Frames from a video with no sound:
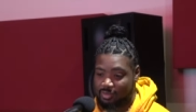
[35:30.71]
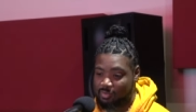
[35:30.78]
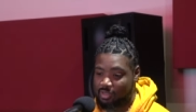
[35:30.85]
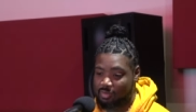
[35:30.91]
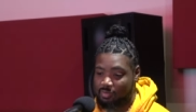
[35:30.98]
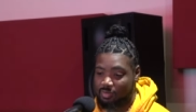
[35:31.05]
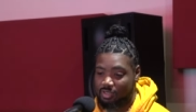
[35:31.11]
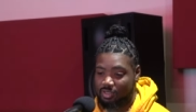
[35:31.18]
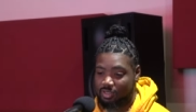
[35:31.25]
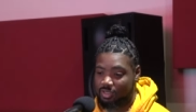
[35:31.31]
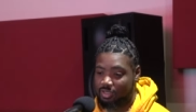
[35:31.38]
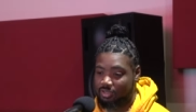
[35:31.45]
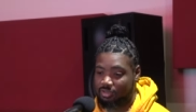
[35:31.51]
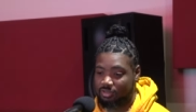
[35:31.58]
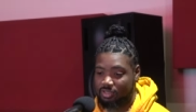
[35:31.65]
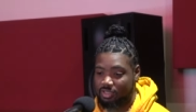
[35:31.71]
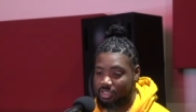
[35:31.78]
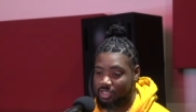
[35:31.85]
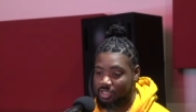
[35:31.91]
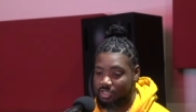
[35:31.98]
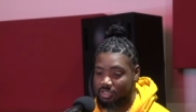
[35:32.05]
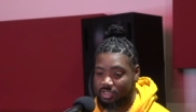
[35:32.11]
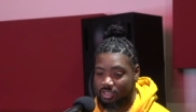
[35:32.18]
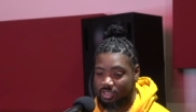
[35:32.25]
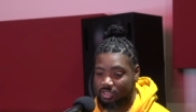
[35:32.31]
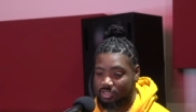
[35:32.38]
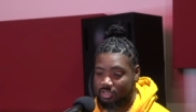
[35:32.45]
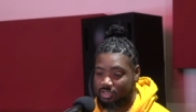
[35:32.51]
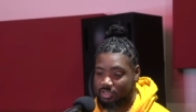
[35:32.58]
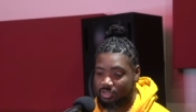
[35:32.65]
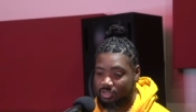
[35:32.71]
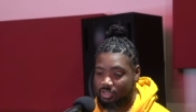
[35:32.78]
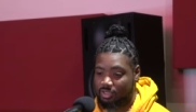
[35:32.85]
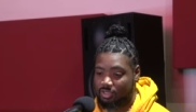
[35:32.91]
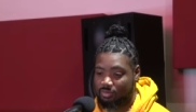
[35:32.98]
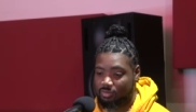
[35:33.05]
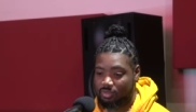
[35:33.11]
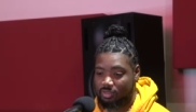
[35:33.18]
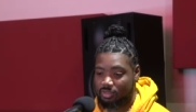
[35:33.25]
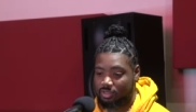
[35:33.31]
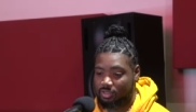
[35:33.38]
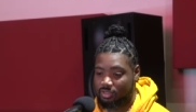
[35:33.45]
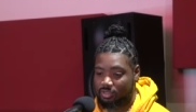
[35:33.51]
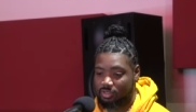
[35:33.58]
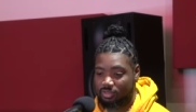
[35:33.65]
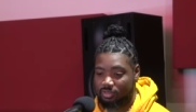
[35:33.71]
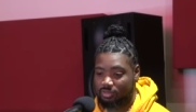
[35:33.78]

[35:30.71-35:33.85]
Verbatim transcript: they make me sneeze, itch, i yeah. kind of retarded